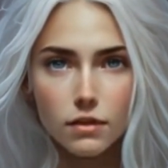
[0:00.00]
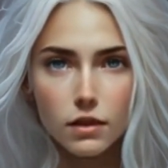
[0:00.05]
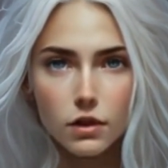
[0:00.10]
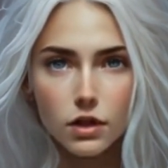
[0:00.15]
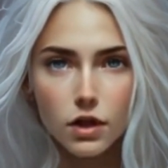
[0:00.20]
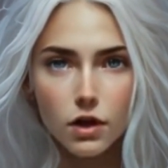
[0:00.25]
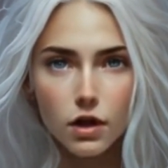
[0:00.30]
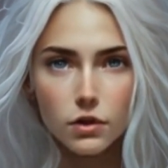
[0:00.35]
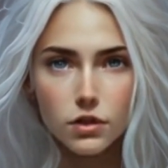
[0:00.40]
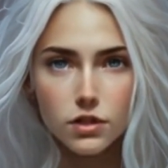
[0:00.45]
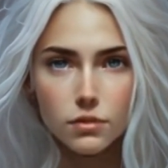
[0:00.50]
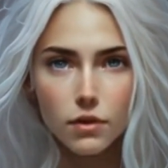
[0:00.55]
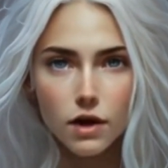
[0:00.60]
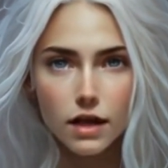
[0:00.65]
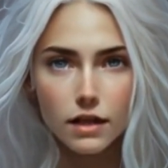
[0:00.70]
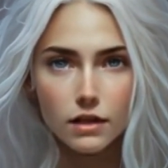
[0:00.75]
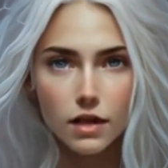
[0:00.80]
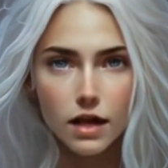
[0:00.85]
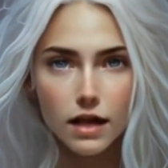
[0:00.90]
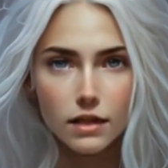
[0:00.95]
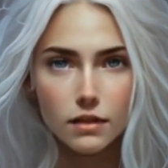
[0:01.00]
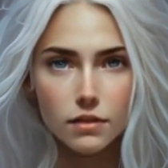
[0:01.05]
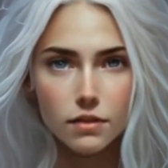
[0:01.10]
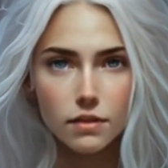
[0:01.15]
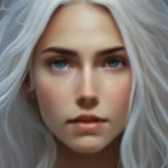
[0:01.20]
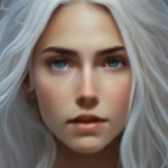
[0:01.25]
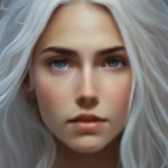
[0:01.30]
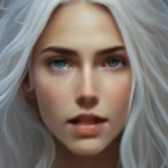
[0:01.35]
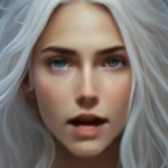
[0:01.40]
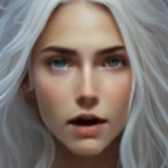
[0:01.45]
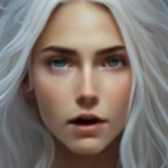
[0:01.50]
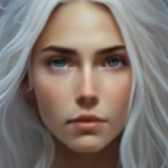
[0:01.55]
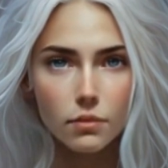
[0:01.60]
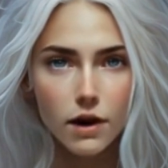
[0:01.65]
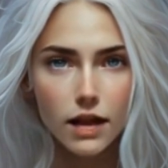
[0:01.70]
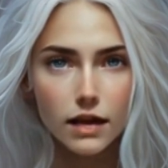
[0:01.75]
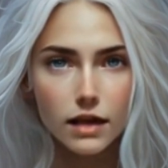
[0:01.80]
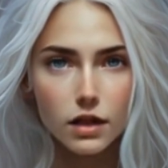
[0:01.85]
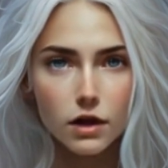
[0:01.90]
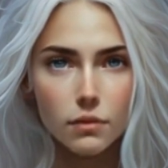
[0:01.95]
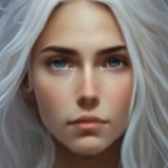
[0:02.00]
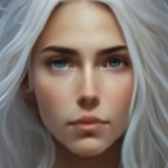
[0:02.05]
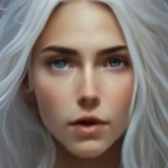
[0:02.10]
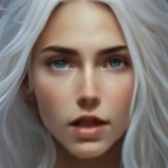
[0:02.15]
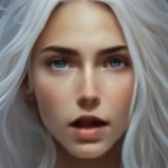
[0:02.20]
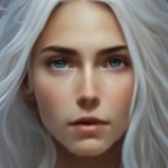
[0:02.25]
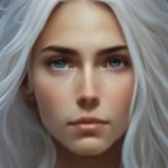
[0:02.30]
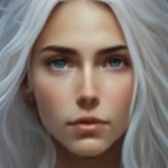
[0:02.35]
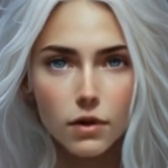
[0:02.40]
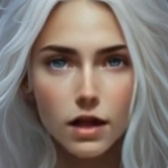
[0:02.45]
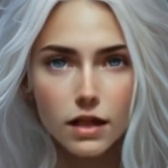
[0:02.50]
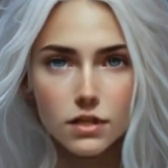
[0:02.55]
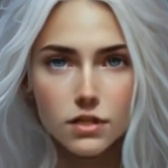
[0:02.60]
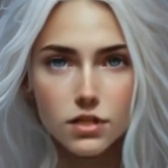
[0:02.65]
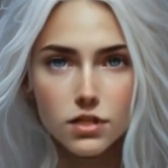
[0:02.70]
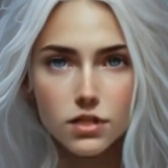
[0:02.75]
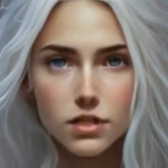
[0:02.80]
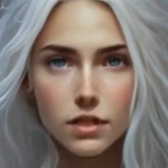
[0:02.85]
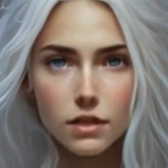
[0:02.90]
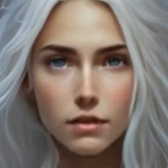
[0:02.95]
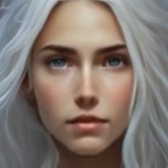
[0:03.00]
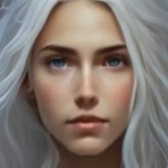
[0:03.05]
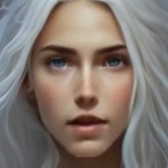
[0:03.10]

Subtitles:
The cursed violin, now a relic of malevolence,